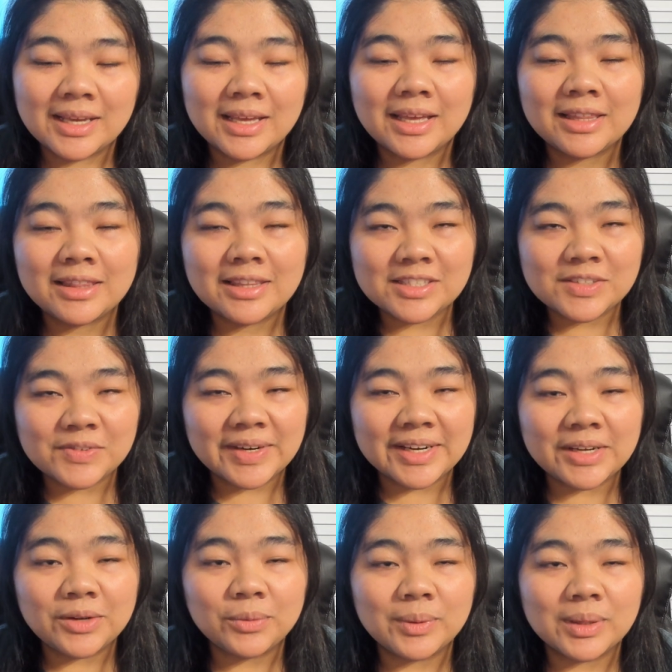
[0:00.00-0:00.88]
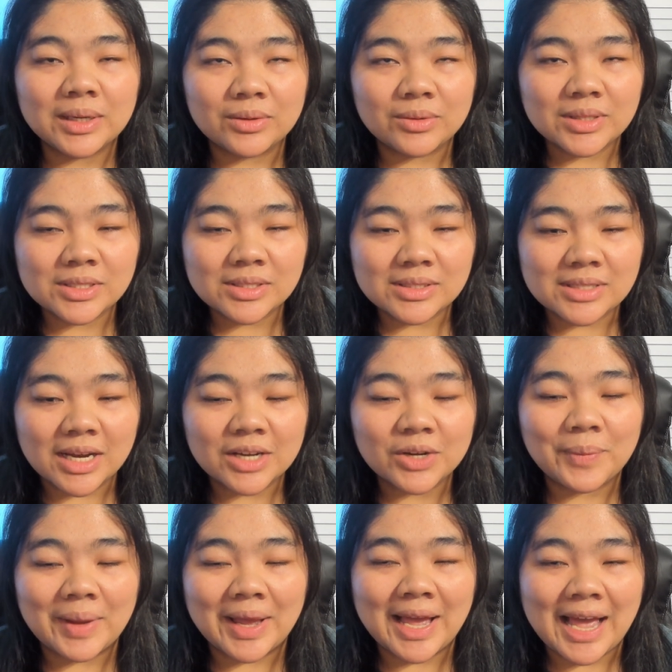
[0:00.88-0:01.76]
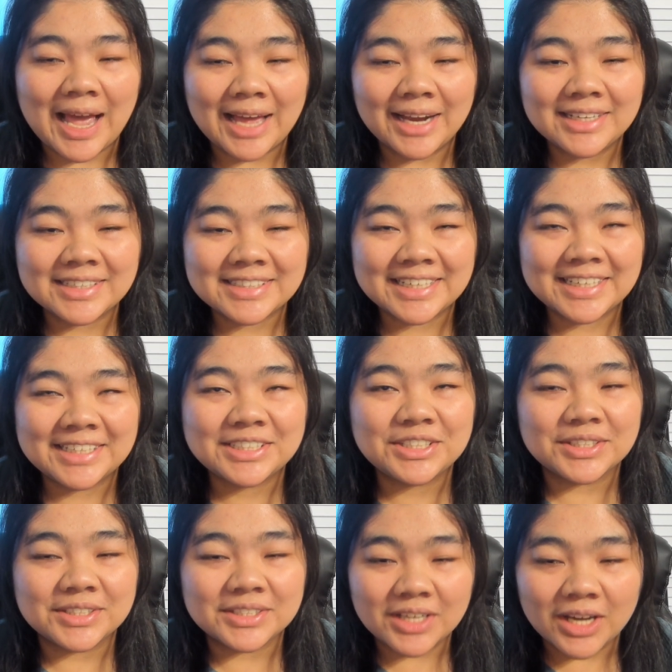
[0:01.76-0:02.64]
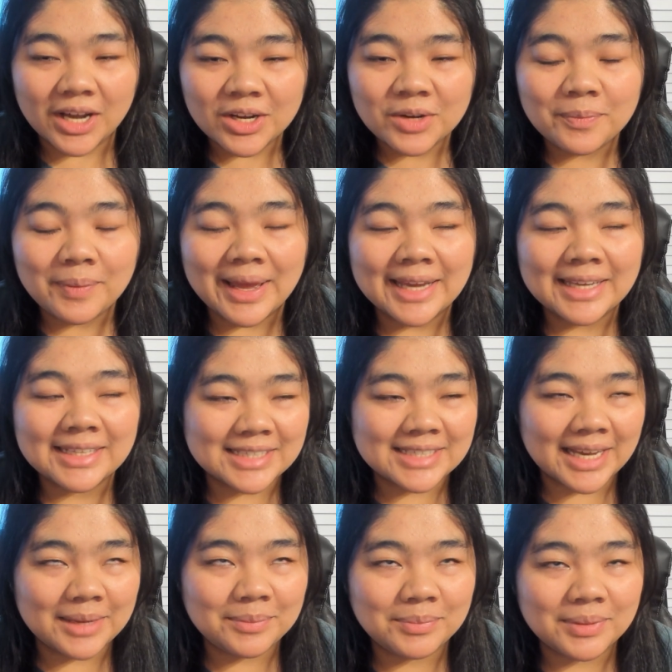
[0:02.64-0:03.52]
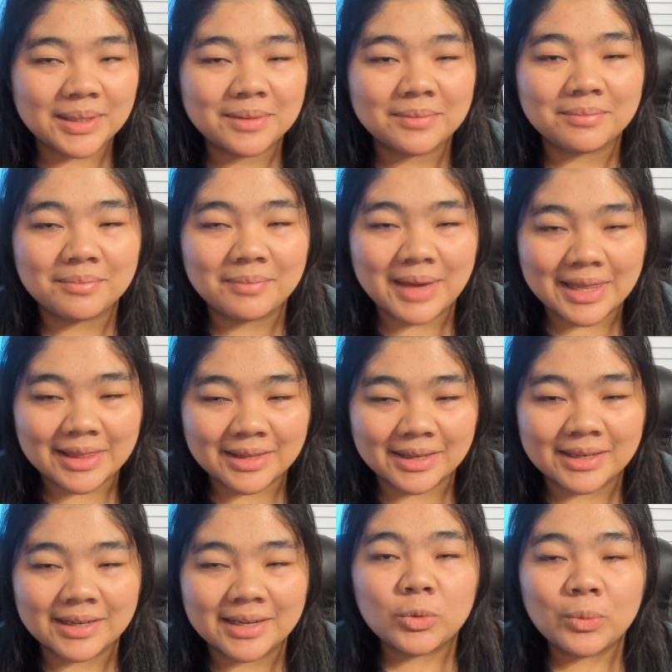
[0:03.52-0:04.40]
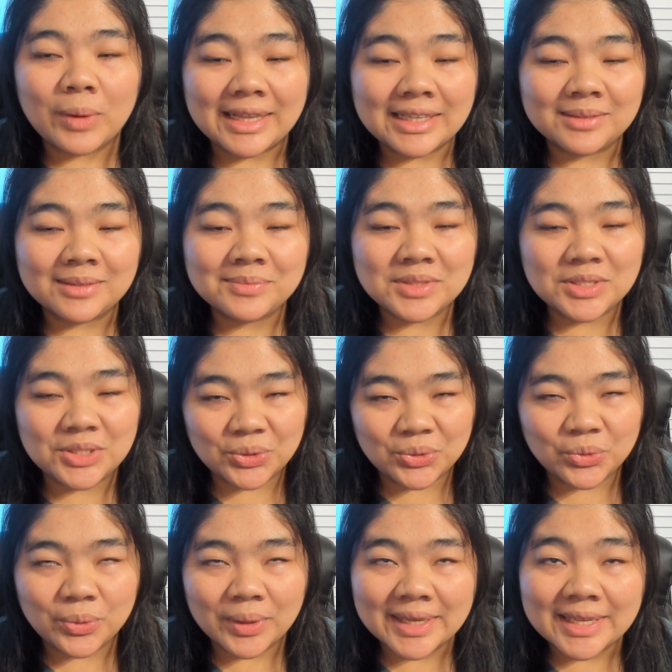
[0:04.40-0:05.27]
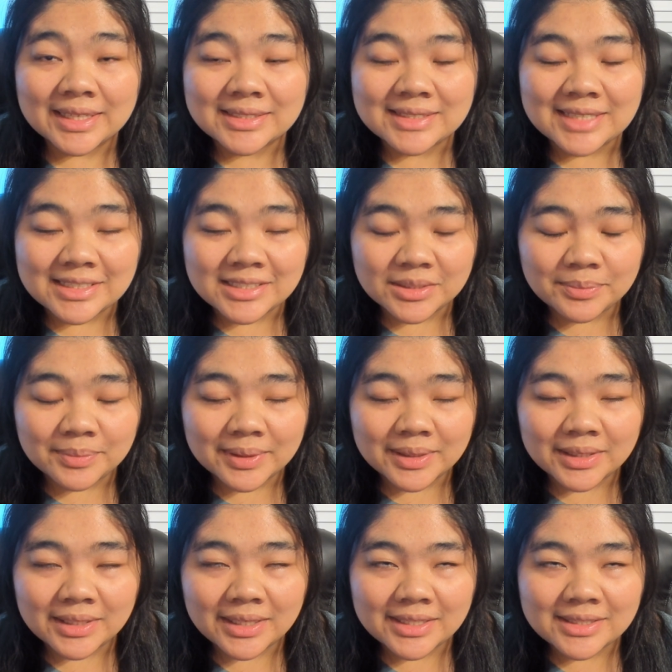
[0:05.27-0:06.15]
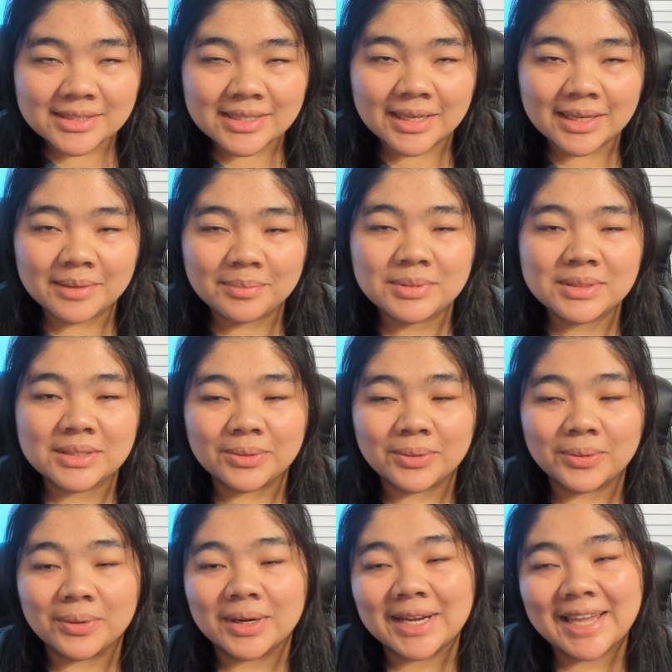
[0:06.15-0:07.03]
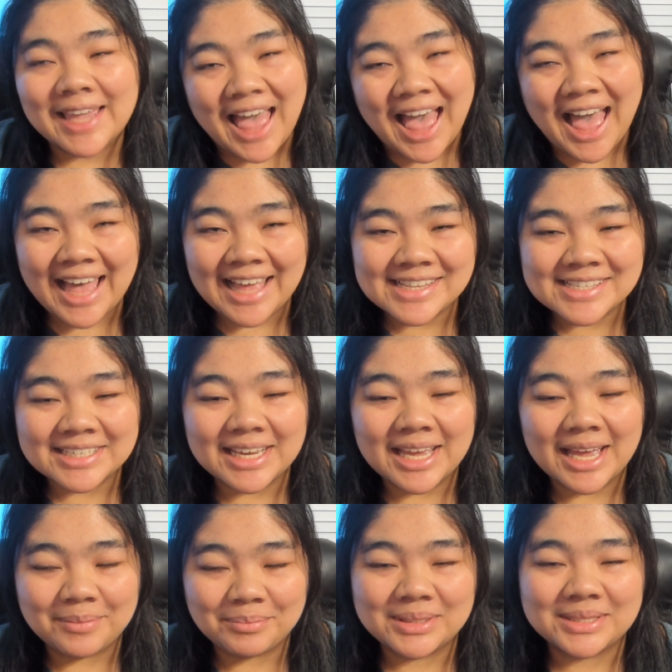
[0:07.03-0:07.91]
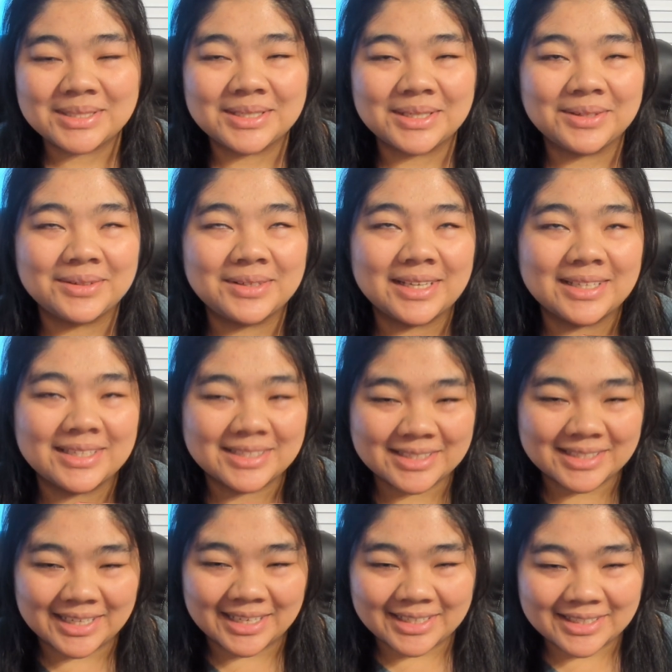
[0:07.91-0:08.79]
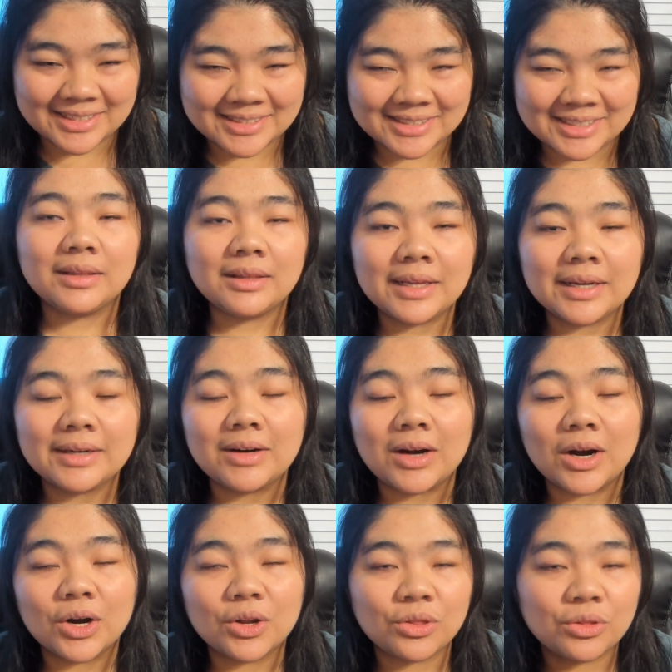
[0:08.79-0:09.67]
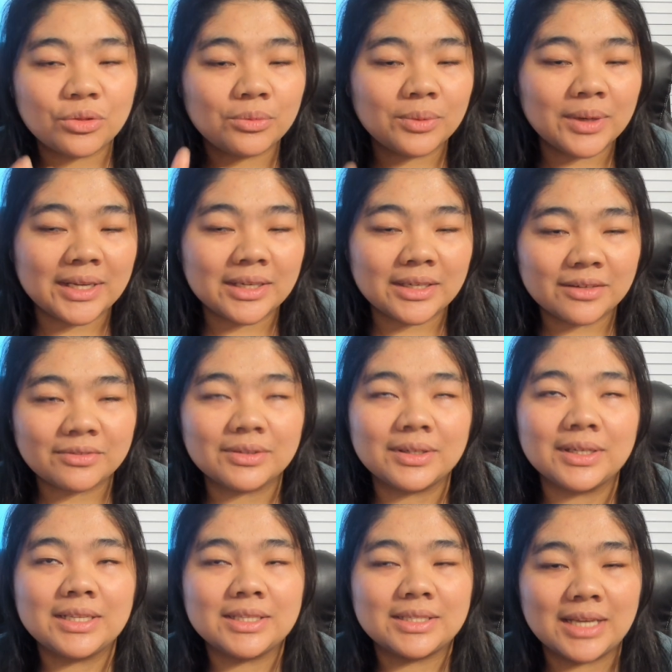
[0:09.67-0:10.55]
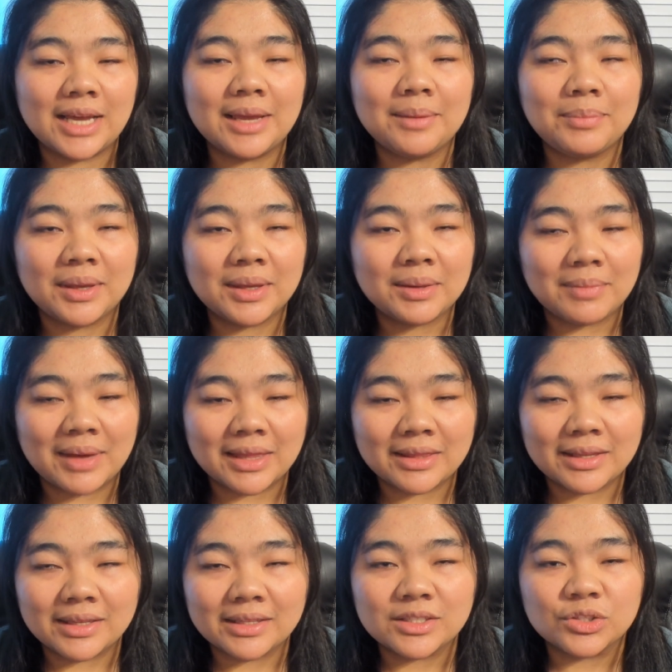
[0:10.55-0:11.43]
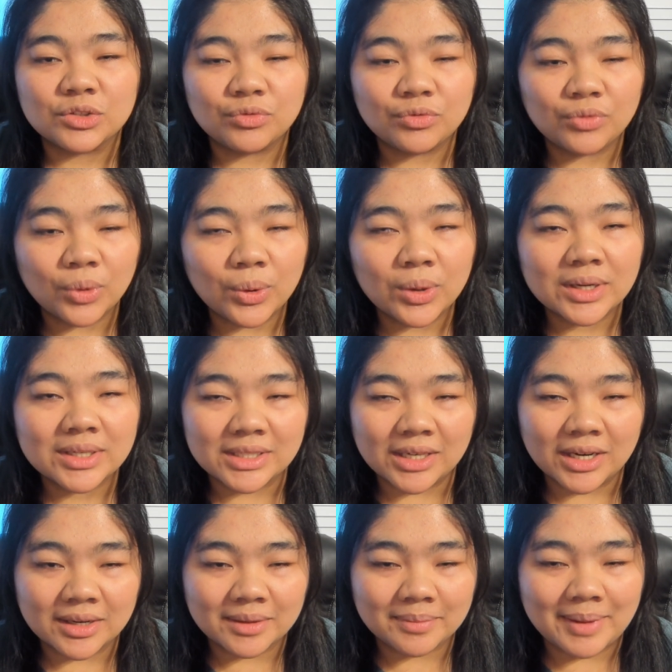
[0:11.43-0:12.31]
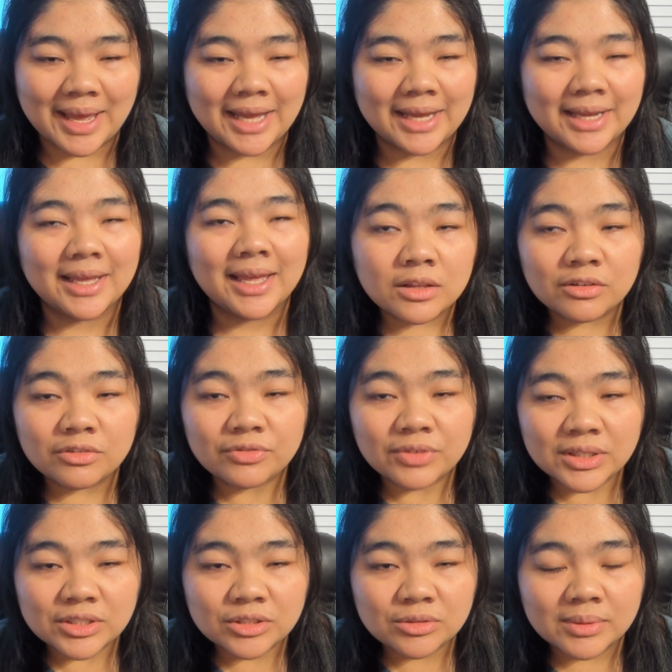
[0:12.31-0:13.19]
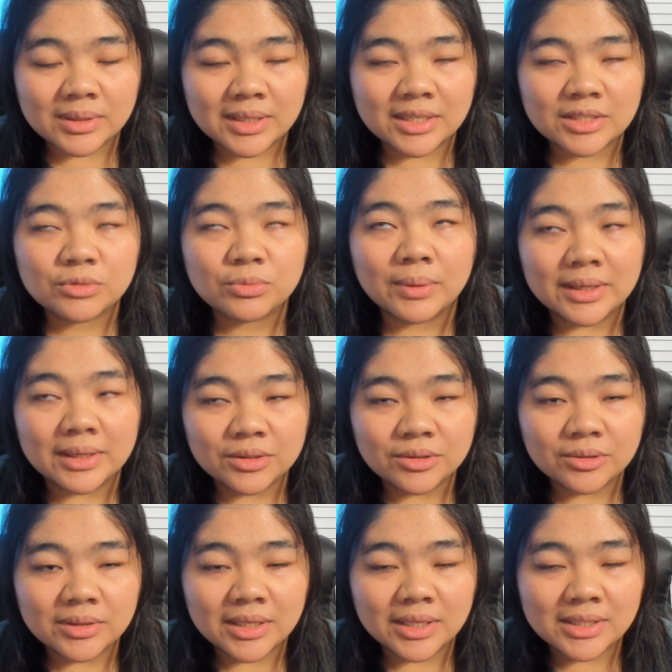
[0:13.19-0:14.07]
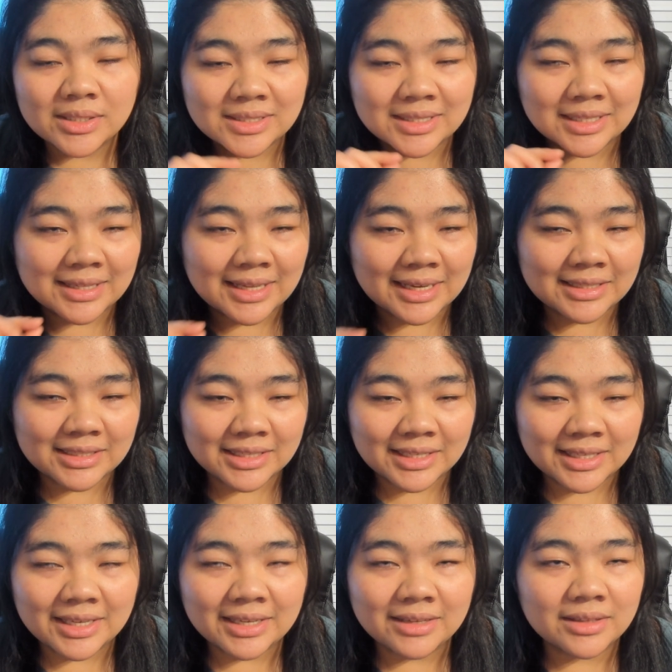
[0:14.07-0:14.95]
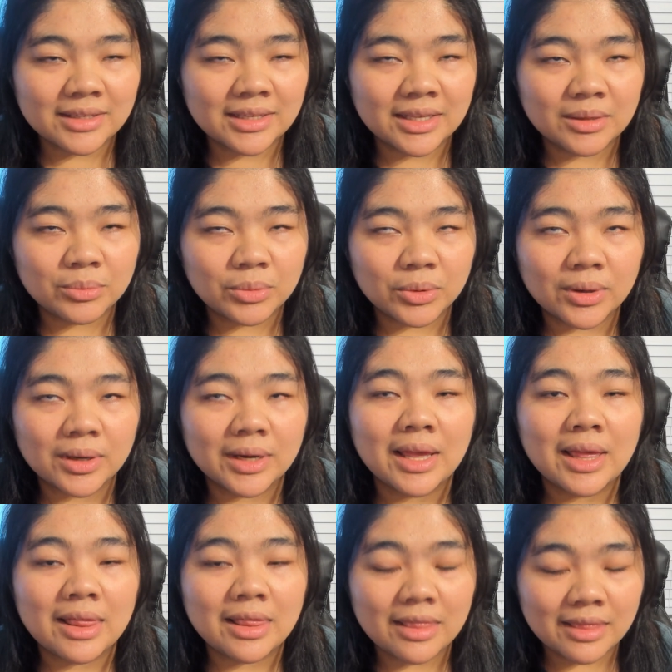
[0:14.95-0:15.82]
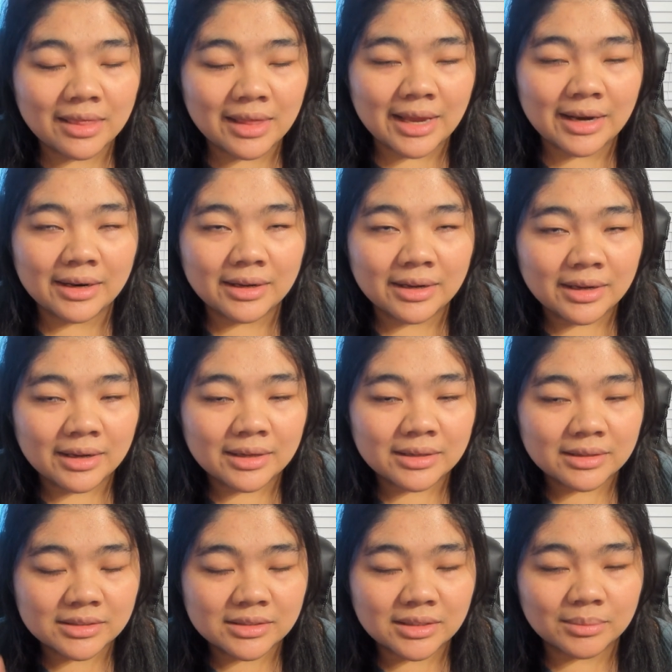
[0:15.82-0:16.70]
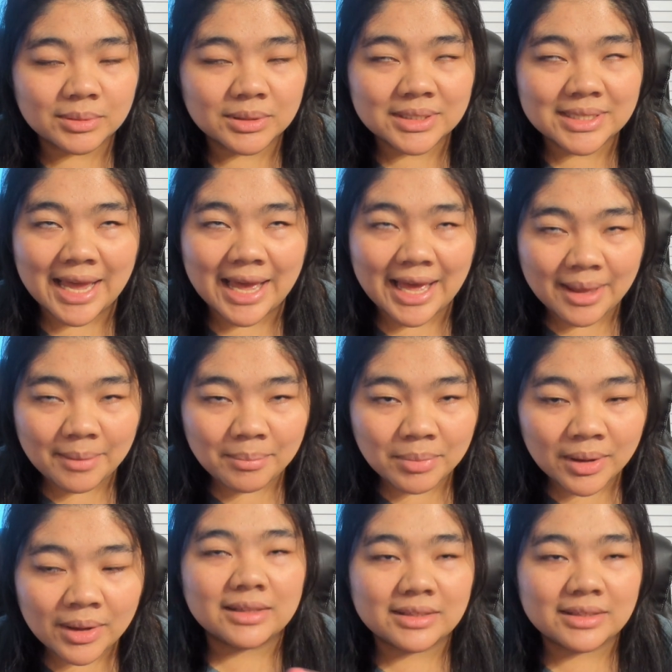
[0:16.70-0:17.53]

In this video, we're going to talk about how to change your TalkBack typing method. Welcome to Quick Accessibility Tips, or CAT, episode 6. There are 3 different typing methods for TalkBack. The first one is where you can select a key on the keyboard, then double tap.